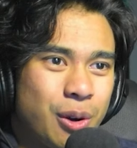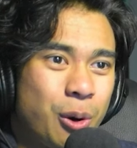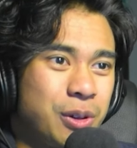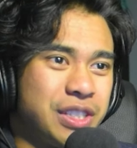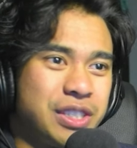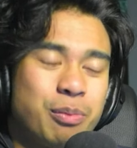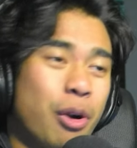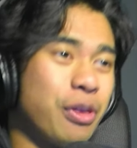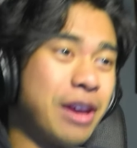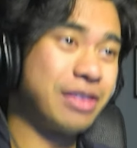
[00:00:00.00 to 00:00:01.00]
Holy,
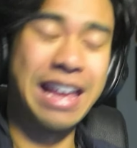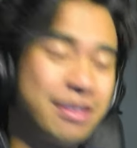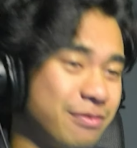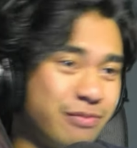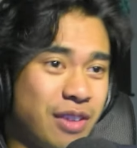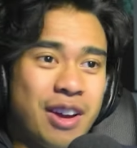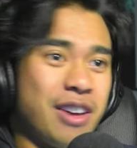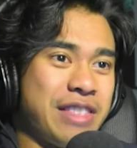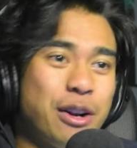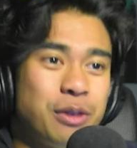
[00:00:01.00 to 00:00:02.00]
bro, they, they,
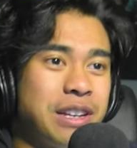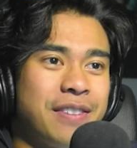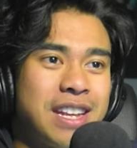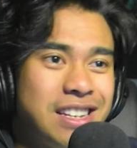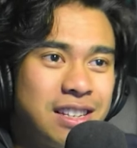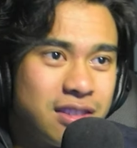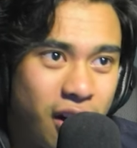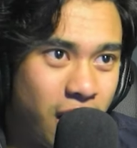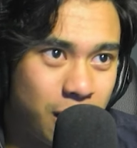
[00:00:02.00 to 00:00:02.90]
they don't even need to talk,